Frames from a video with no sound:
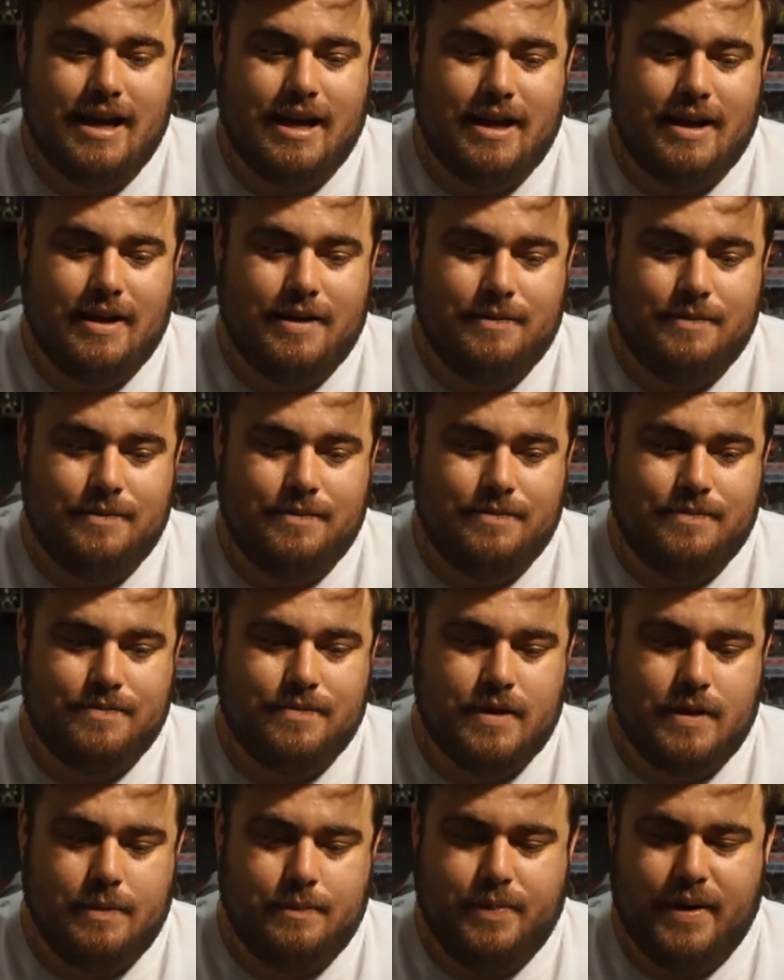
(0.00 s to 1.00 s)

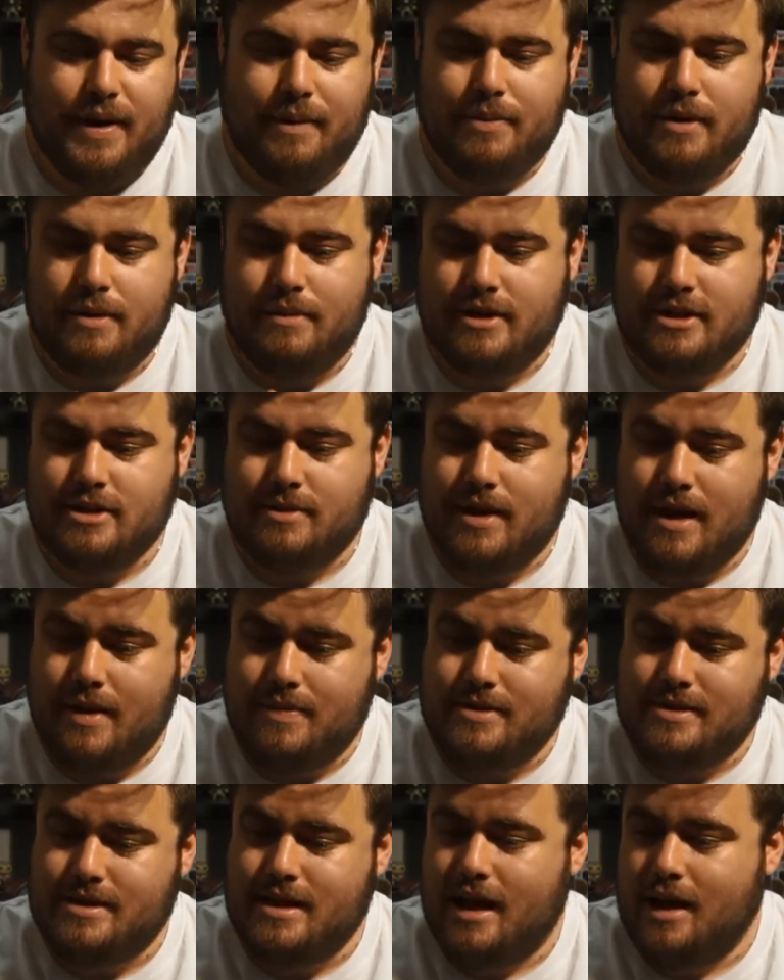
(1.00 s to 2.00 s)
But pretty much I'm
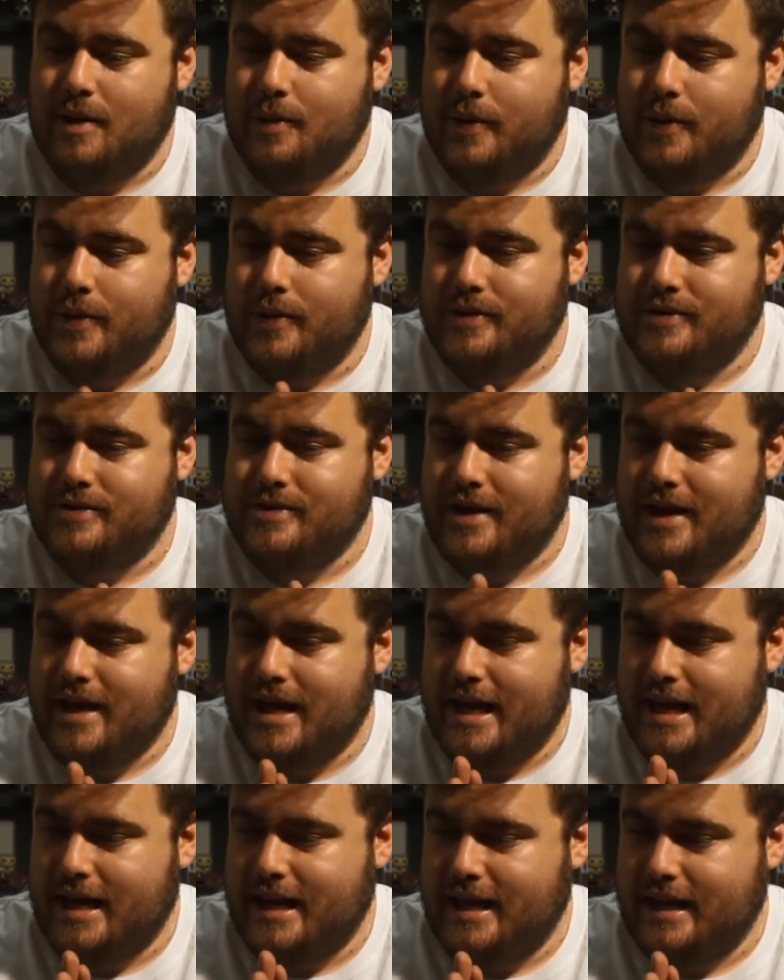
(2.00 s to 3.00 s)
keeping Star Wars,
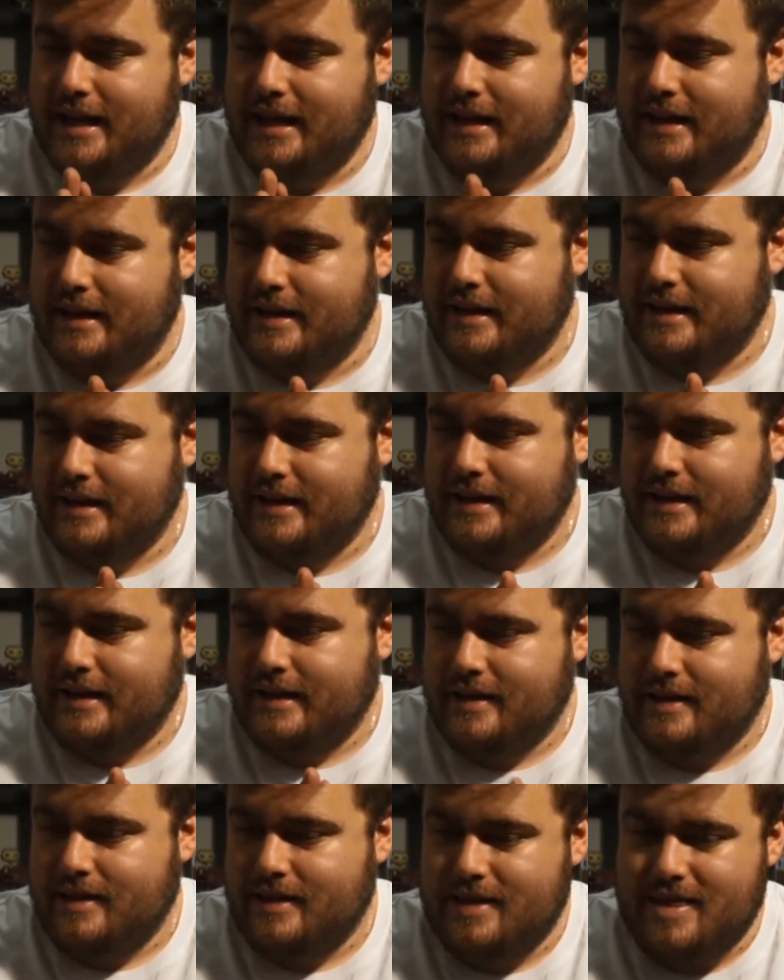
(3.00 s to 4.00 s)
and
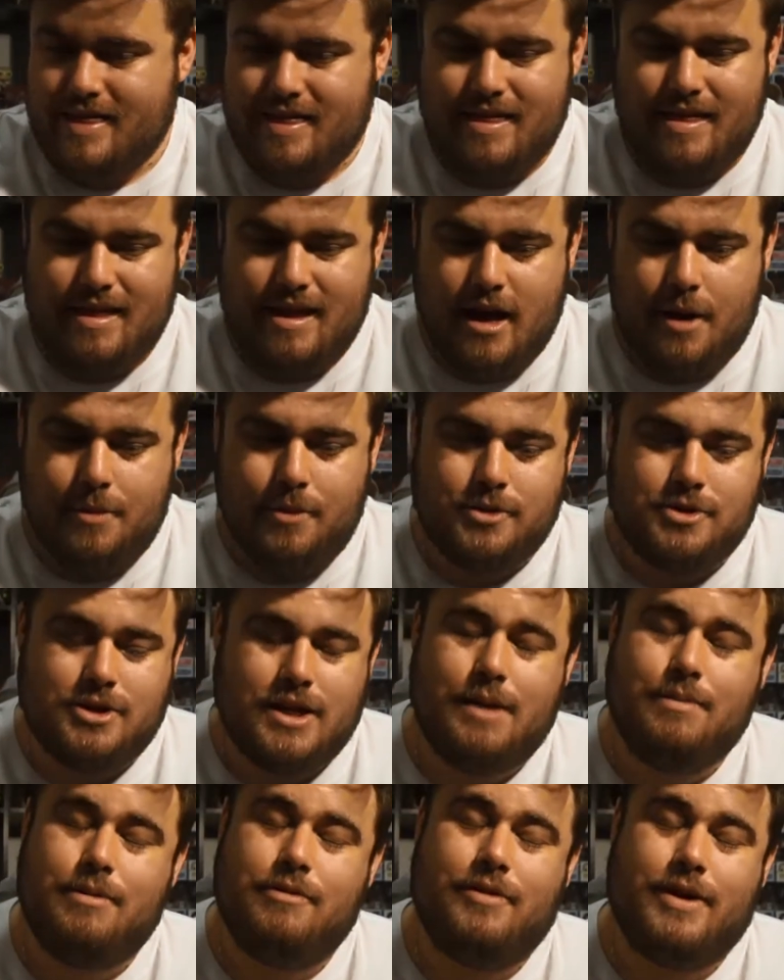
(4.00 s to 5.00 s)
I'm
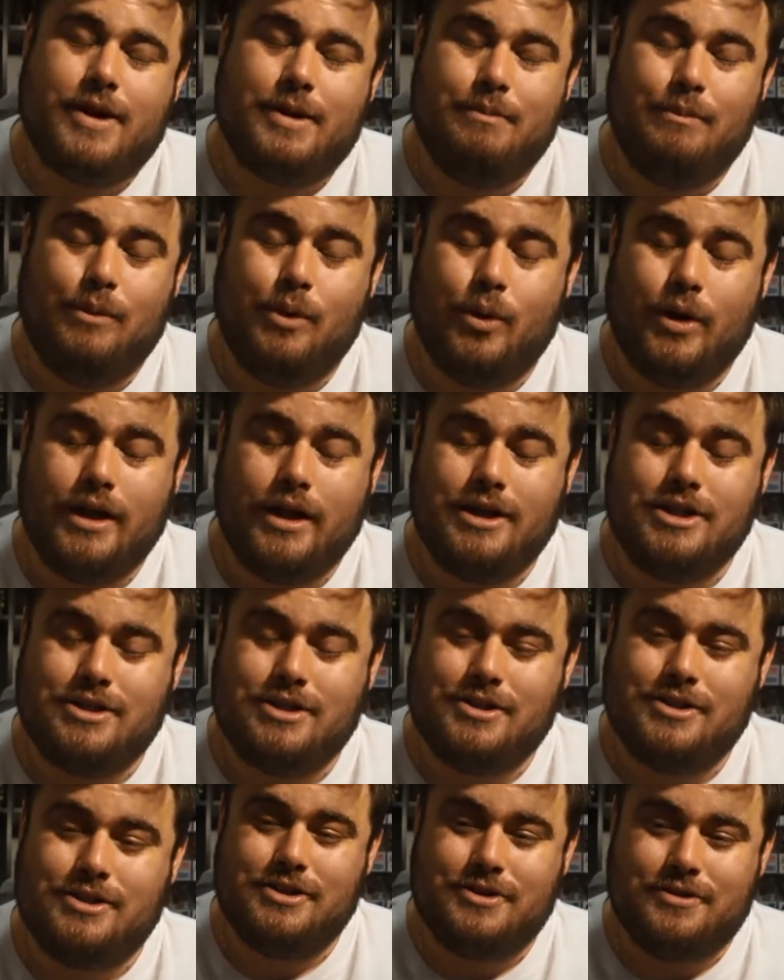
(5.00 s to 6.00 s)
also keeping Rick and Morty,
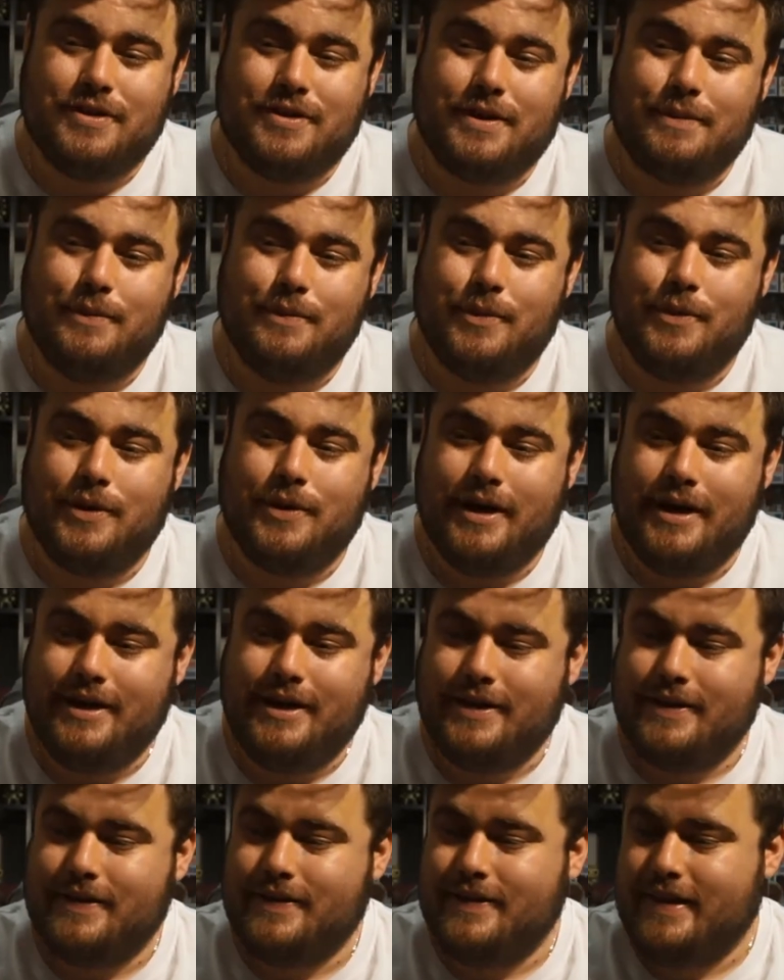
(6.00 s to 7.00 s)
just it's Rick and Morty.